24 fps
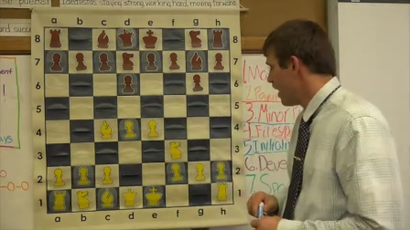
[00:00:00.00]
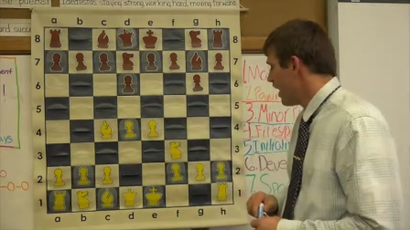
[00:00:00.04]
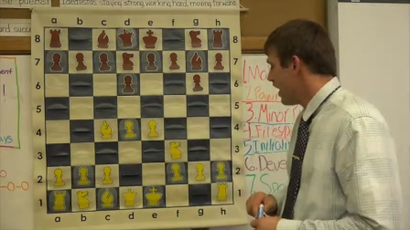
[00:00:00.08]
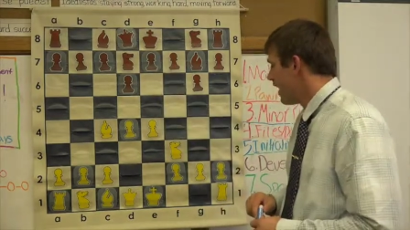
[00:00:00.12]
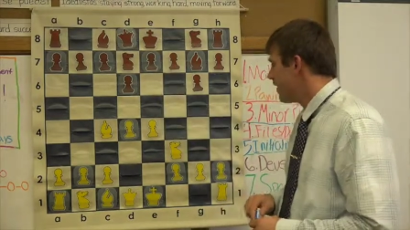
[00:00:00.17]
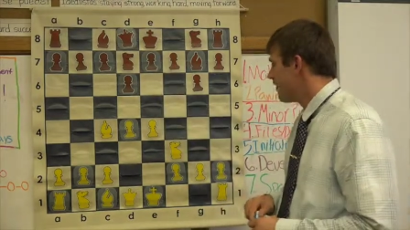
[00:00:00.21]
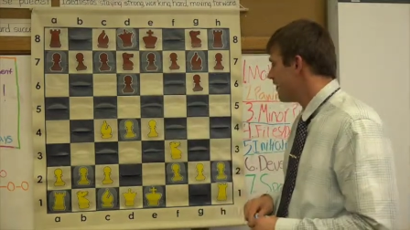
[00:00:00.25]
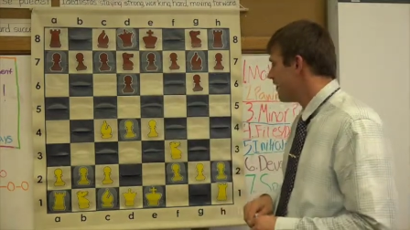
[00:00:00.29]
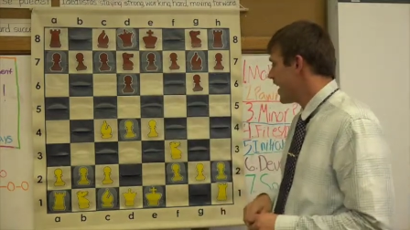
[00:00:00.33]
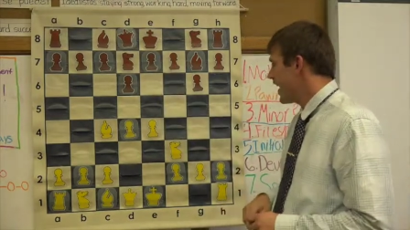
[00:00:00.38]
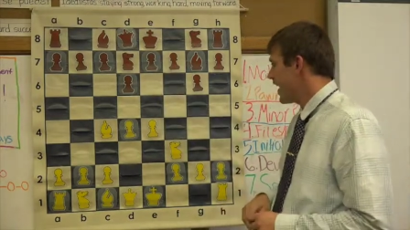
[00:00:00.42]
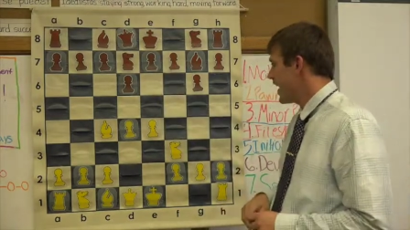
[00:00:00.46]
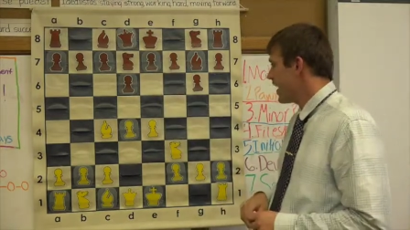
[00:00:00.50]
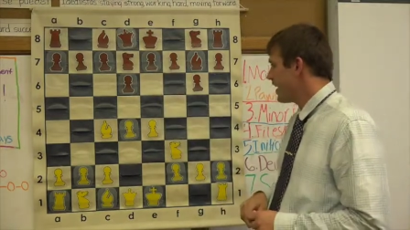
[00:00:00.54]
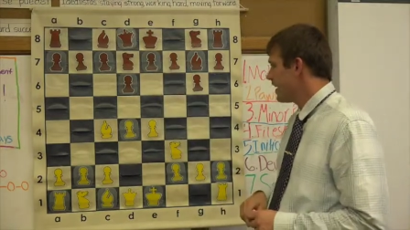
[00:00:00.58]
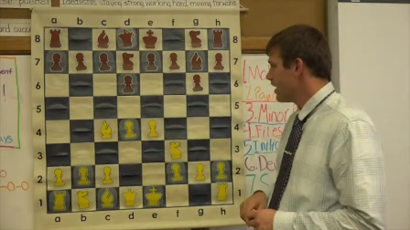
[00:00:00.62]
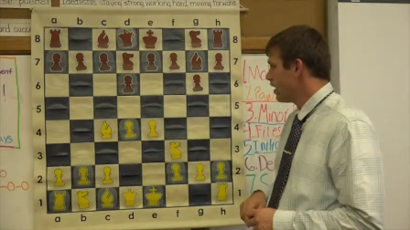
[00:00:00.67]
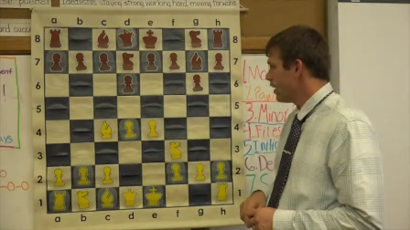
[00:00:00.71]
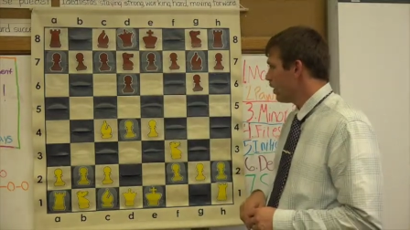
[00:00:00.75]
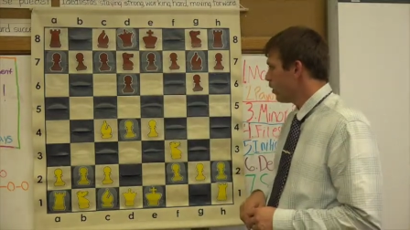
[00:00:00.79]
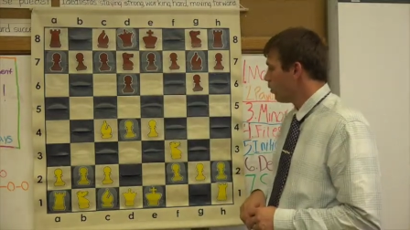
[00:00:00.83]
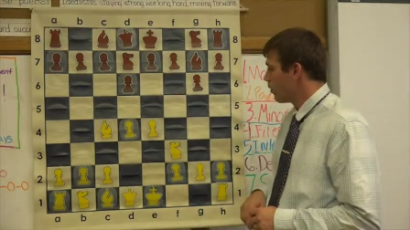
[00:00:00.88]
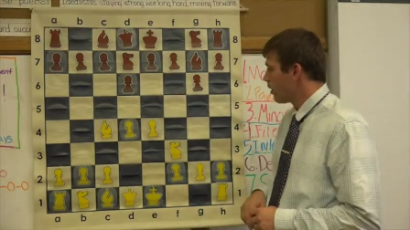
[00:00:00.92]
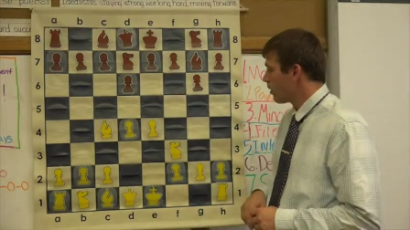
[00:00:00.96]
And
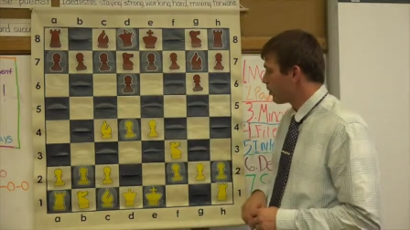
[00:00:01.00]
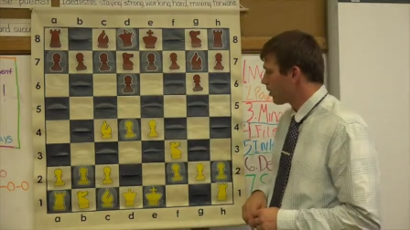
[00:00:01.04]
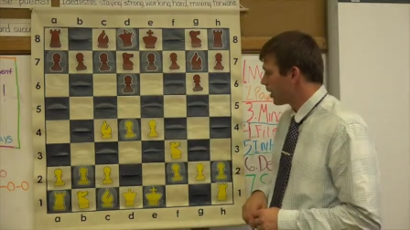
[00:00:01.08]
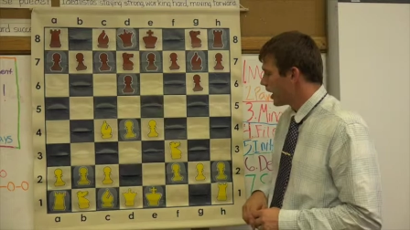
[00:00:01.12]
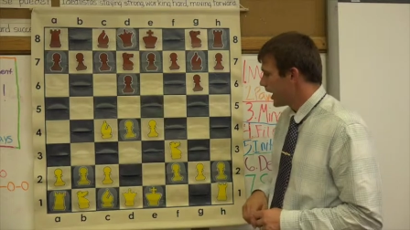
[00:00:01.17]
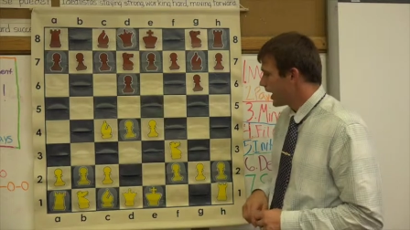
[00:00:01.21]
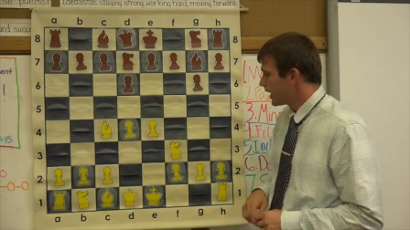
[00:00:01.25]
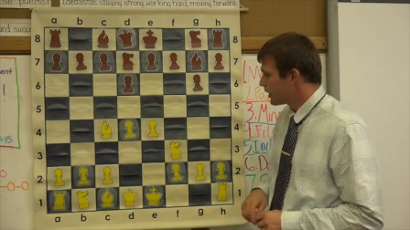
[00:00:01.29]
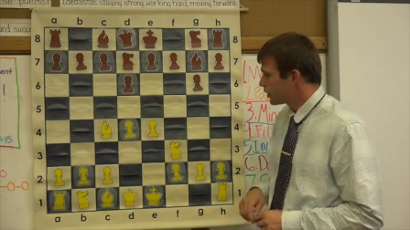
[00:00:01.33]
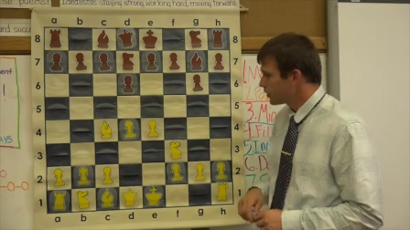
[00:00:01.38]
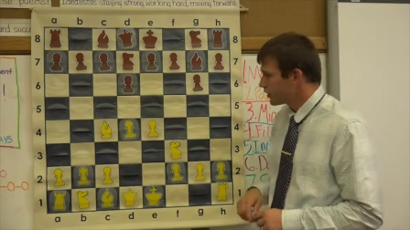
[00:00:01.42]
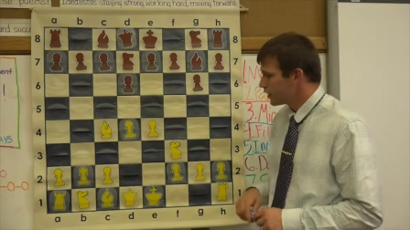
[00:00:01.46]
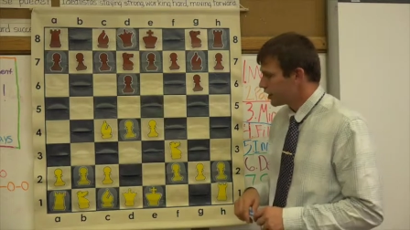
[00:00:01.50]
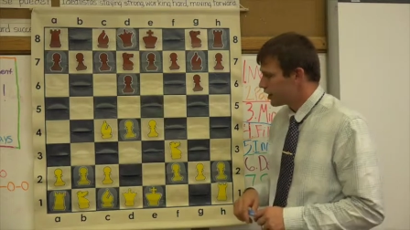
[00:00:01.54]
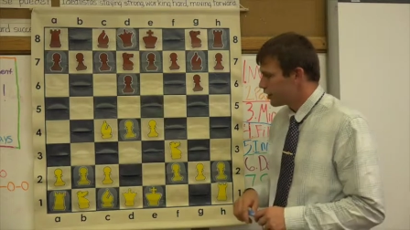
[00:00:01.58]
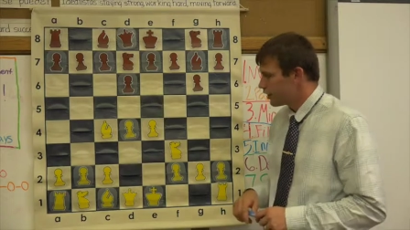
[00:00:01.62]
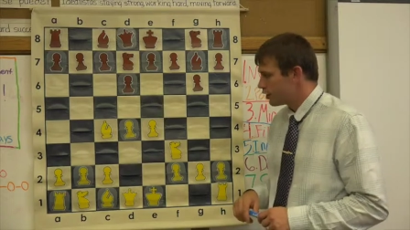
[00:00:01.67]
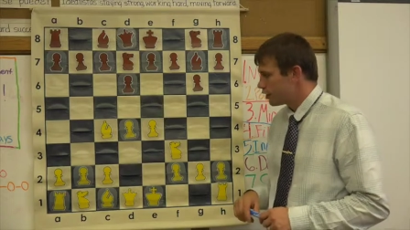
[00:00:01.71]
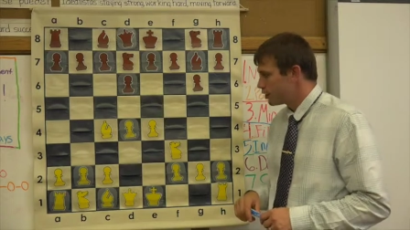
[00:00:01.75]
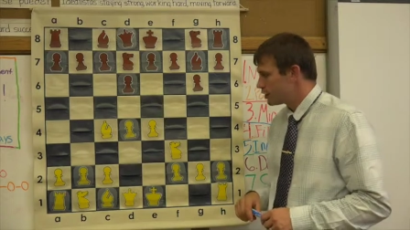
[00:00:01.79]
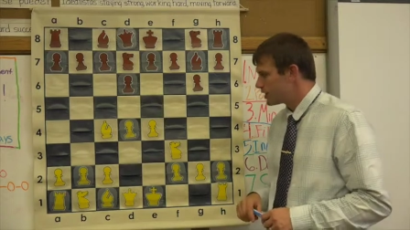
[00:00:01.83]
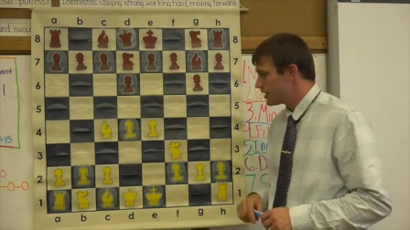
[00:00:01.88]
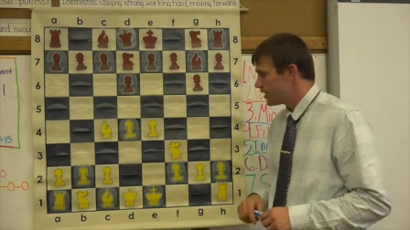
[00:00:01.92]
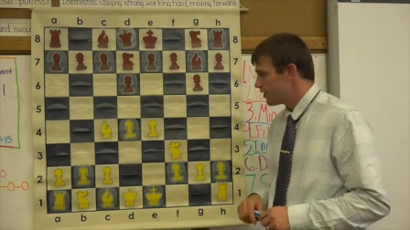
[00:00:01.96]
then what we're actually
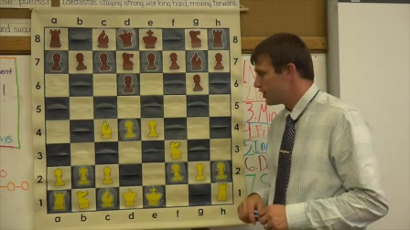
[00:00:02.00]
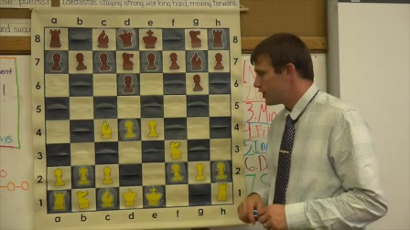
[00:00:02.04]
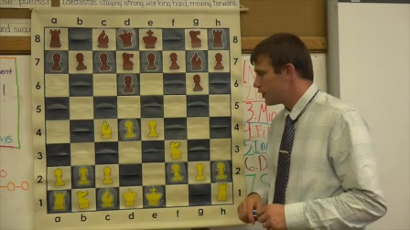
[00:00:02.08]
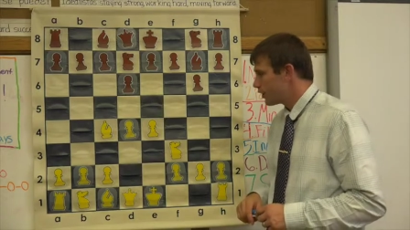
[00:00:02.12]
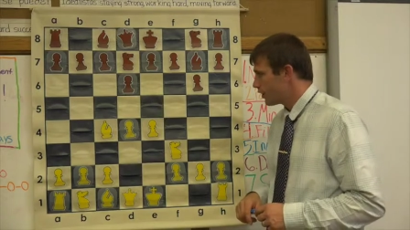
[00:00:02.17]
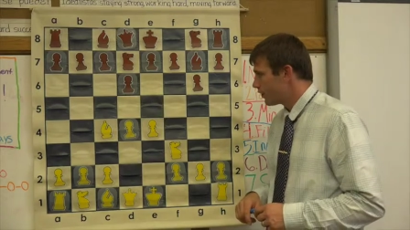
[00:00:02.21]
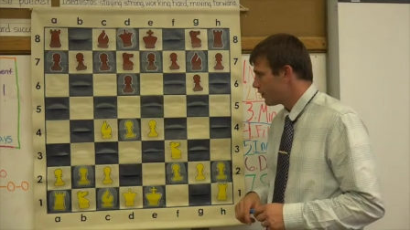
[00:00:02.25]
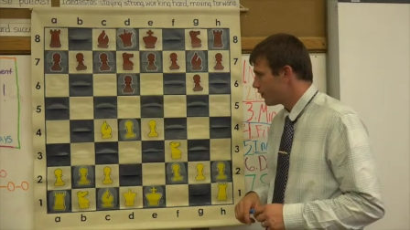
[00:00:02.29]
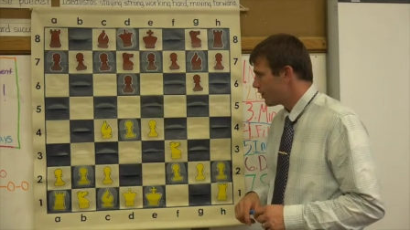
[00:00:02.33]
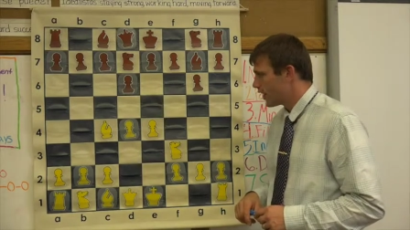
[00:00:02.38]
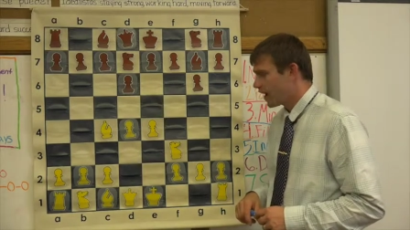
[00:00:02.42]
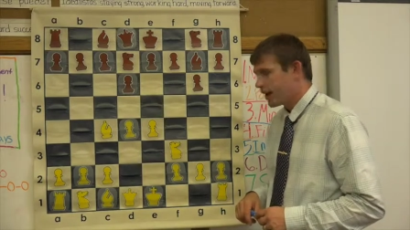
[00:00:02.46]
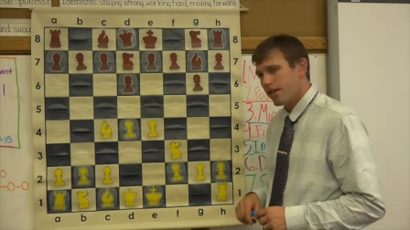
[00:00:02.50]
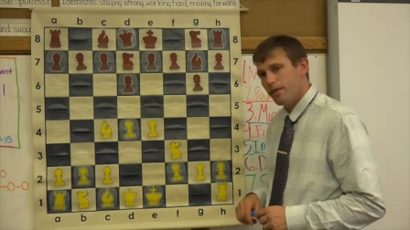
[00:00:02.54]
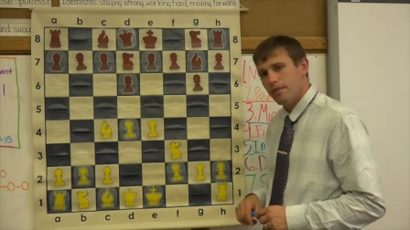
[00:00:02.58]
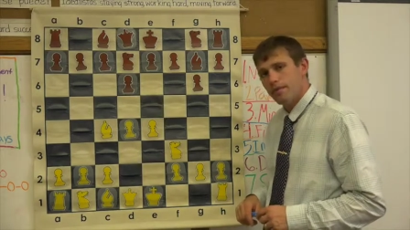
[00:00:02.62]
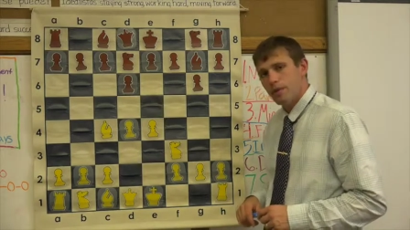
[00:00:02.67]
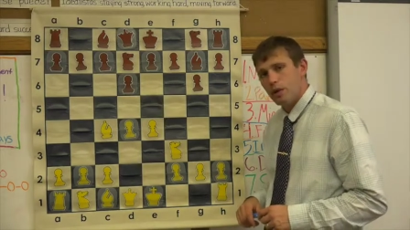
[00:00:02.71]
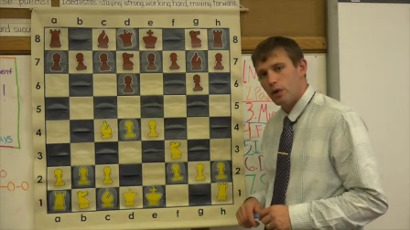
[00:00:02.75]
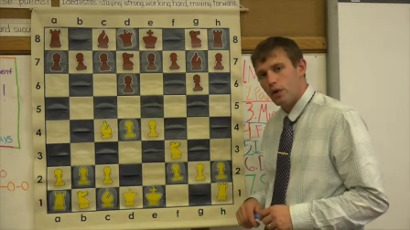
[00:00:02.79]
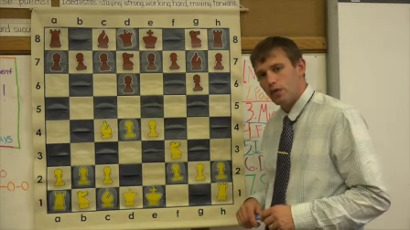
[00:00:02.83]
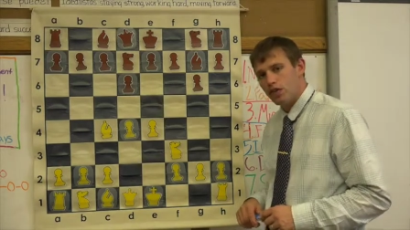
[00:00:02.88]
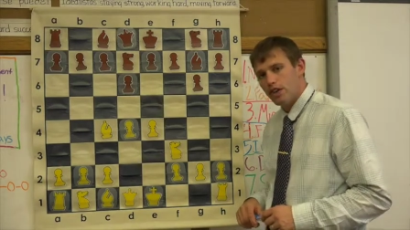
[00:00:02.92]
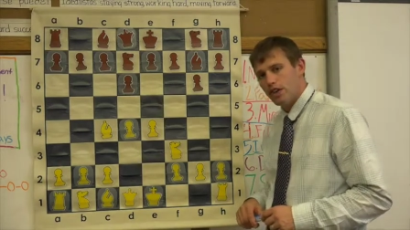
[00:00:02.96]
going to do, see if you can find the
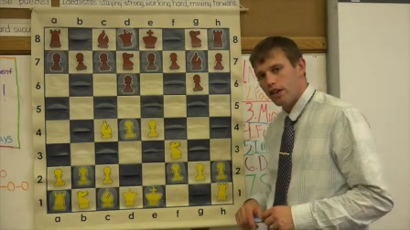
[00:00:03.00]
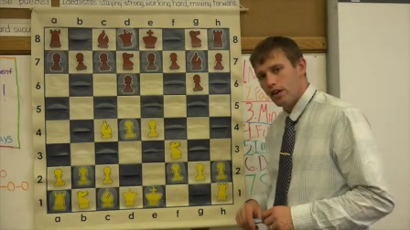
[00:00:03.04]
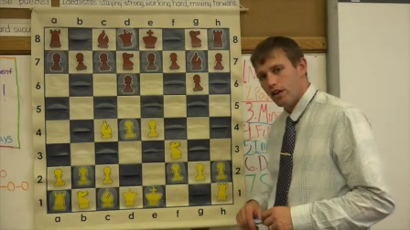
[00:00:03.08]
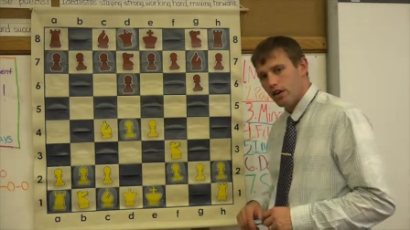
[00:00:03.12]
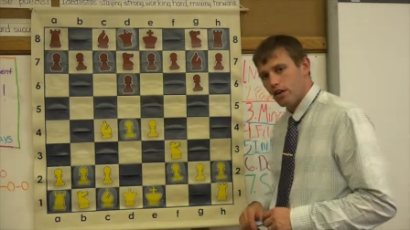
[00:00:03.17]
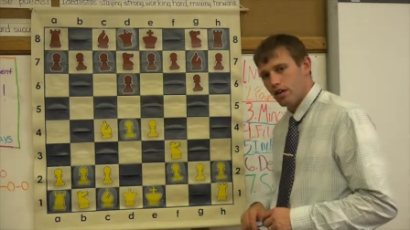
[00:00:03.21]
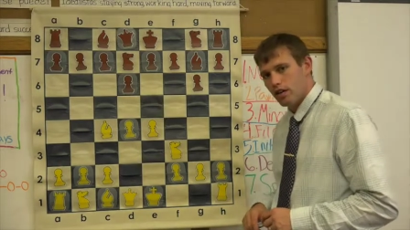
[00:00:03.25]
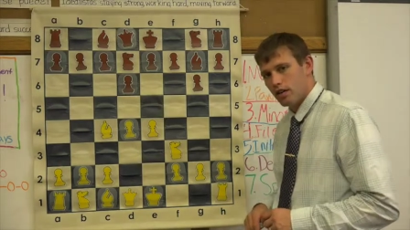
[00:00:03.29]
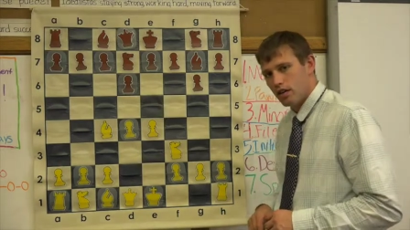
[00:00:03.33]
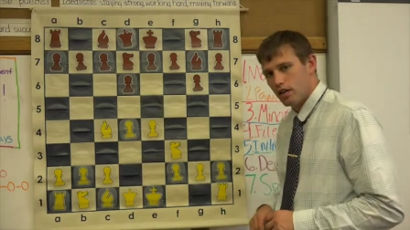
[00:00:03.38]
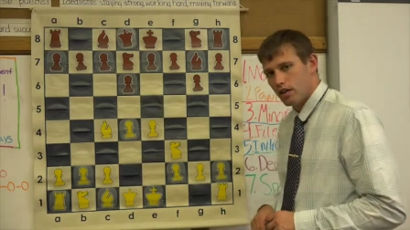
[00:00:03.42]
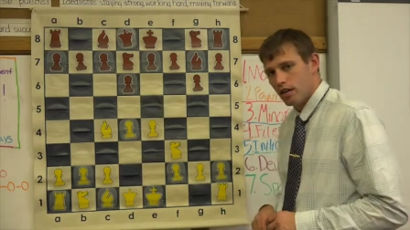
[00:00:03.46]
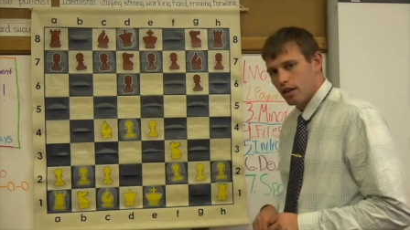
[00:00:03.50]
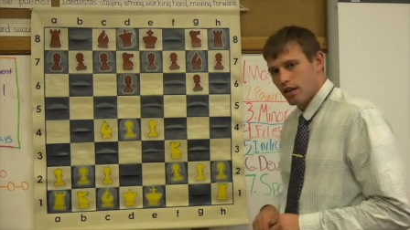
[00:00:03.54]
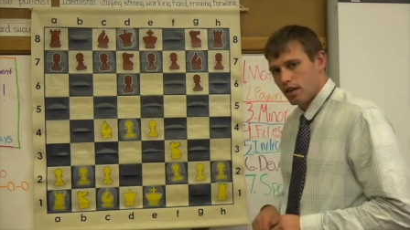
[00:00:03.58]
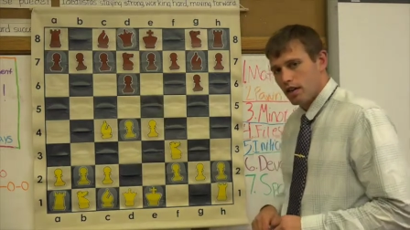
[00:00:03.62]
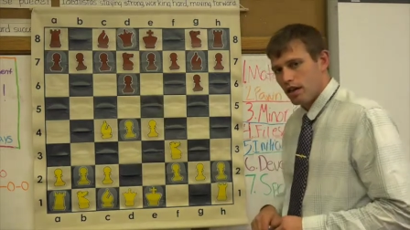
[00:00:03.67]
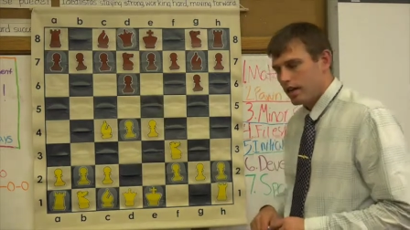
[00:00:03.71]
move here,